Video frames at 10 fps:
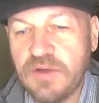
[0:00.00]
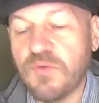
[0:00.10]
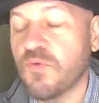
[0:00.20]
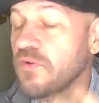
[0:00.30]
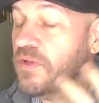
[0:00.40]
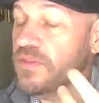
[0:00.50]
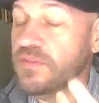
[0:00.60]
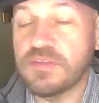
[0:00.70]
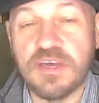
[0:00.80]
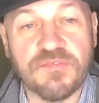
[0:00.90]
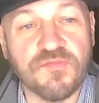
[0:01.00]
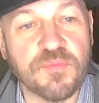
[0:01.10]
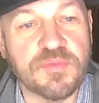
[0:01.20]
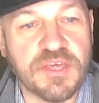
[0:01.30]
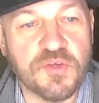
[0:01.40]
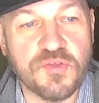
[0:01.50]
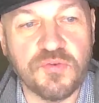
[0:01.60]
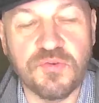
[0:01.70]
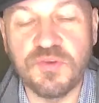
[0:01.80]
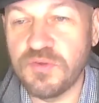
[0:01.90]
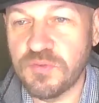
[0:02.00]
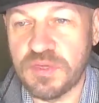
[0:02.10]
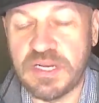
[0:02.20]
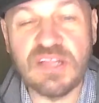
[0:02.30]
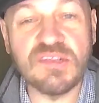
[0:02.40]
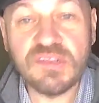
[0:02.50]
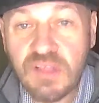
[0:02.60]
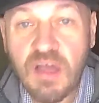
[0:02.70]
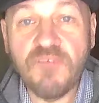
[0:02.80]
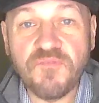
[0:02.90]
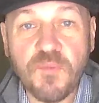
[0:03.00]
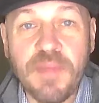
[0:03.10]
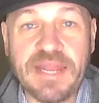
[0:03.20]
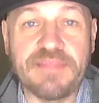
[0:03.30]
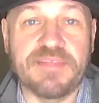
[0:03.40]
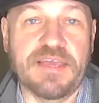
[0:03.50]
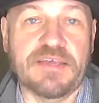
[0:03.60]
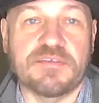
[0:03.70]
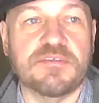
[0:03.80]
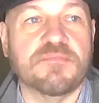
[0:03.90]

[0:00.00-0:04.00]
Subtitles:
or in this case fermentation, are new to me, and I love fermented things.